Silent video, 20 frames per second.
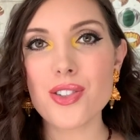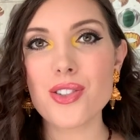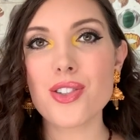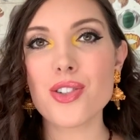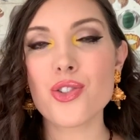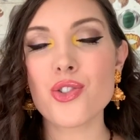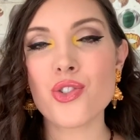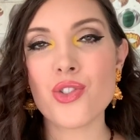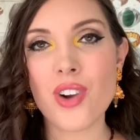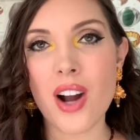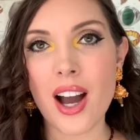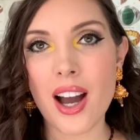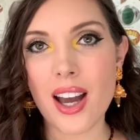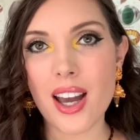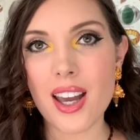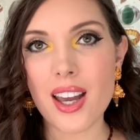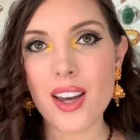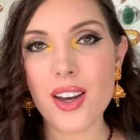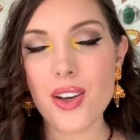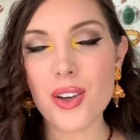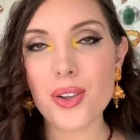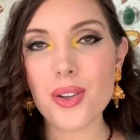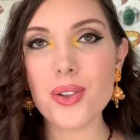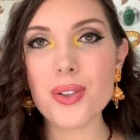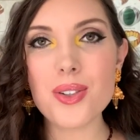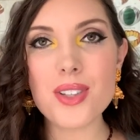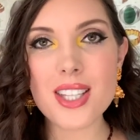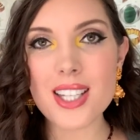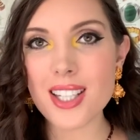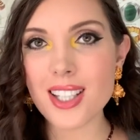to try.
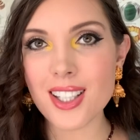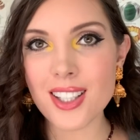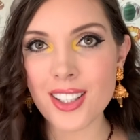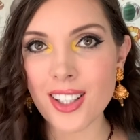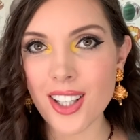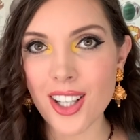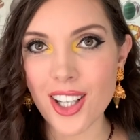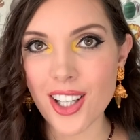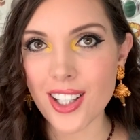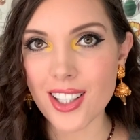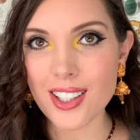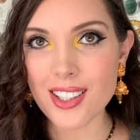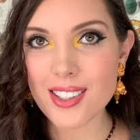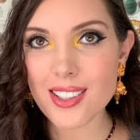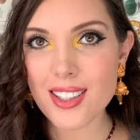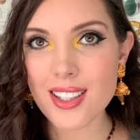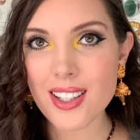Who's it gonna hurt